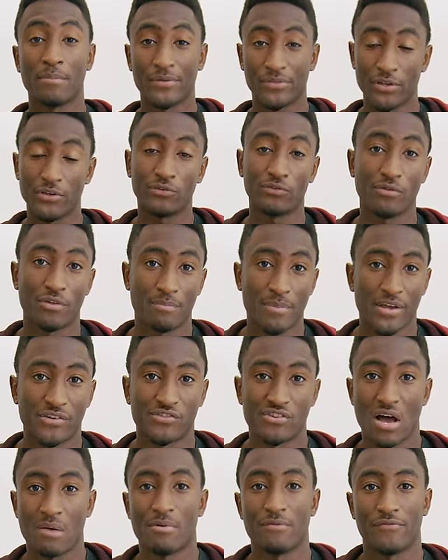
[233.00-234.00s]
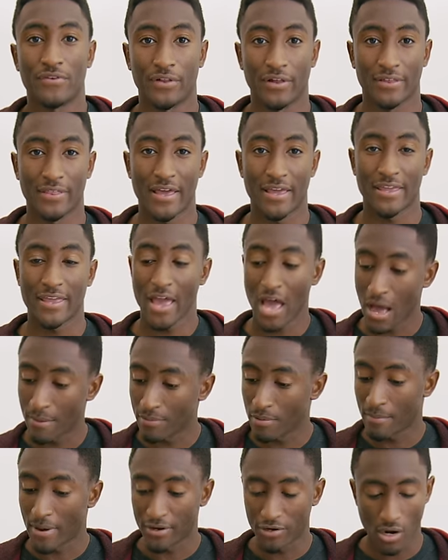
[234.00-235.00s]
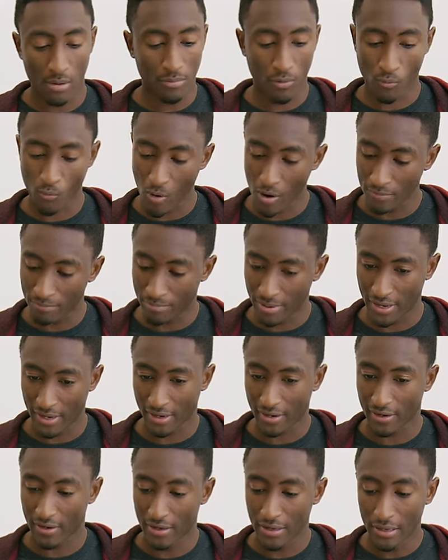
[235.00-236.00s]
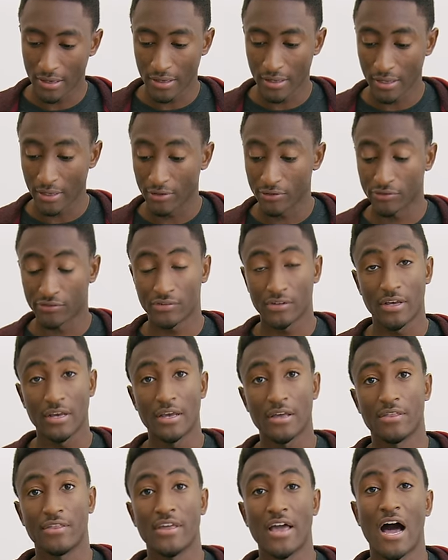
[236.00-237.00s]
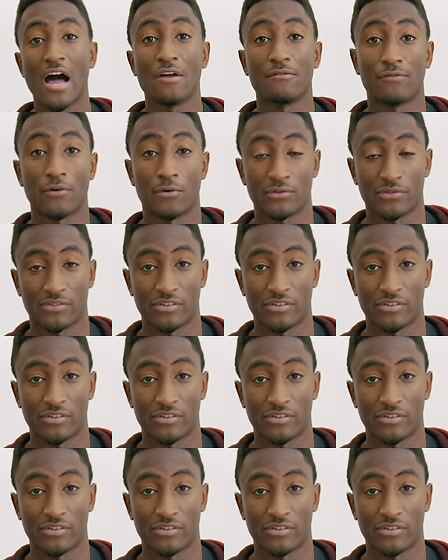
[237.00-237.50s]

but these do the best job at filling that gap. My number one pick is the iPhone